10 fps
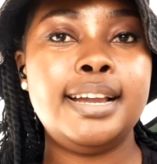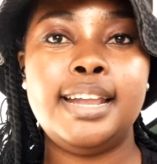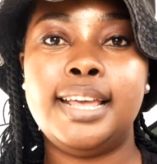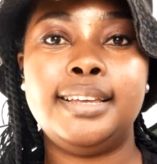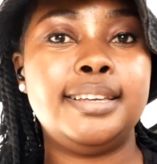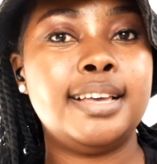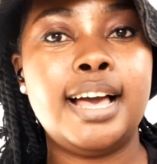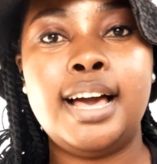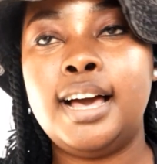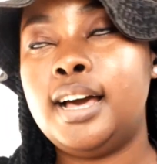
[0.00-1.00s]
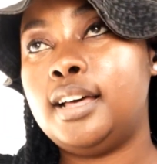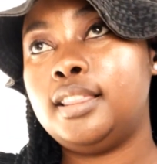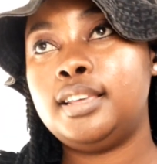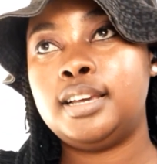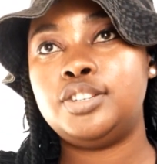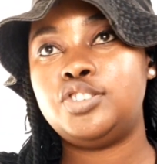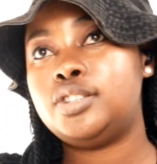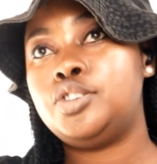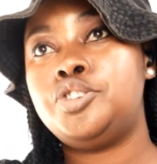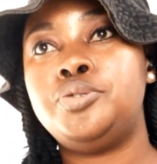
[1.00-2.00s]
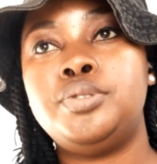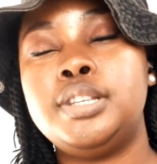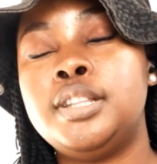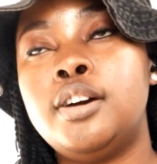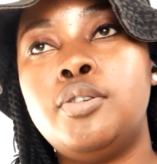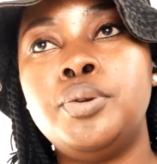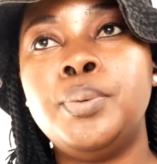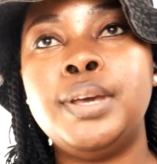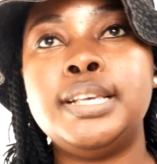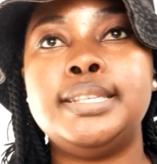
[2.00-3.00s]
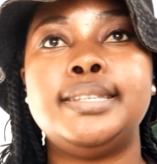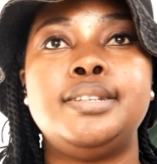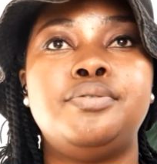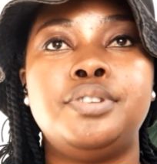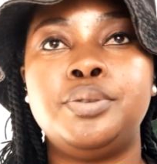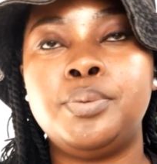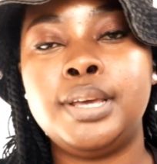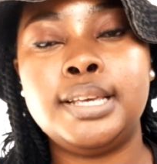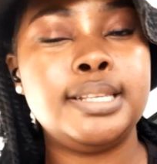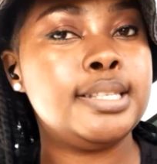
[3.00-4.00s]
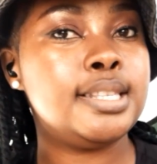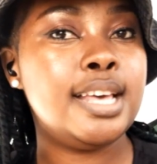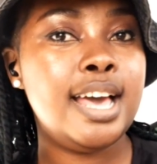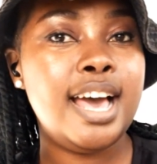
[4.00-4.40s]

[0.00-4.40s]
Like, they are just cute in their own ways, different ways.